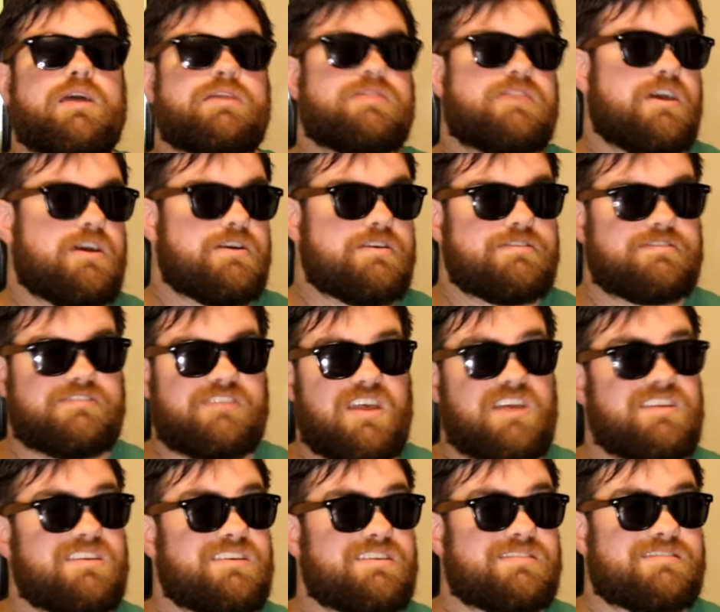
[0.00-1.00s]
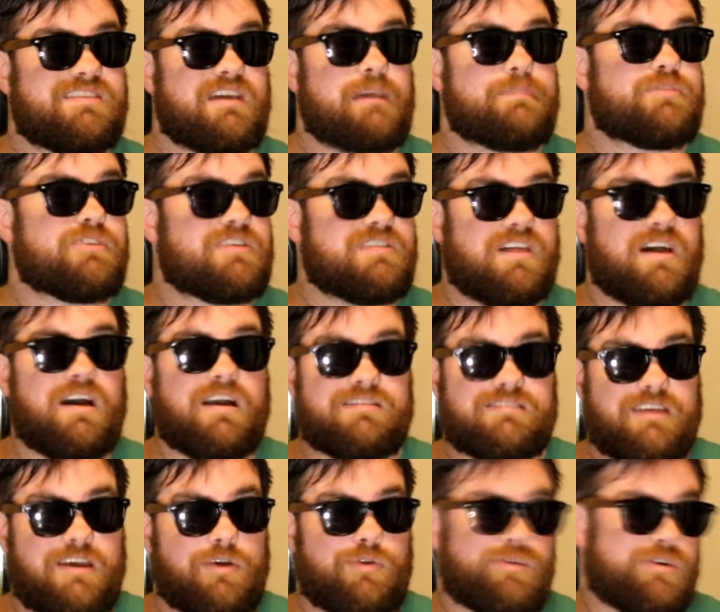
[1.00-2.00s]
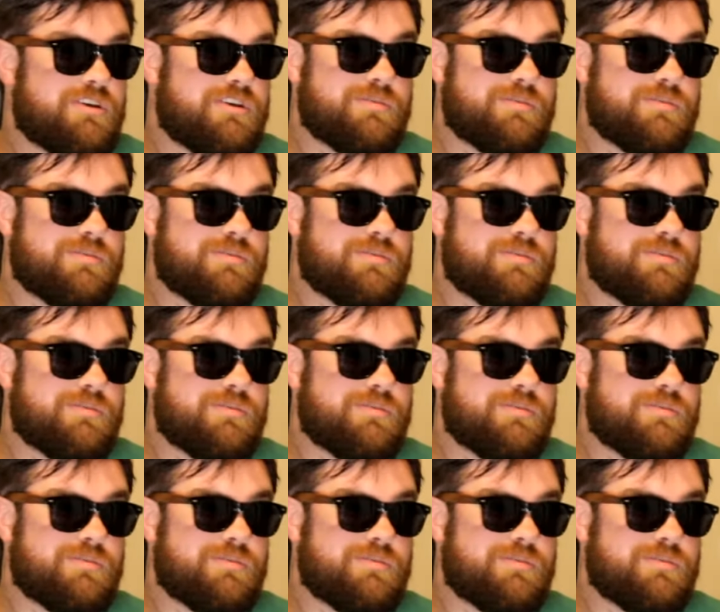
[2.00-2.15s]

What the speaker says: And there, standing atop the clock tower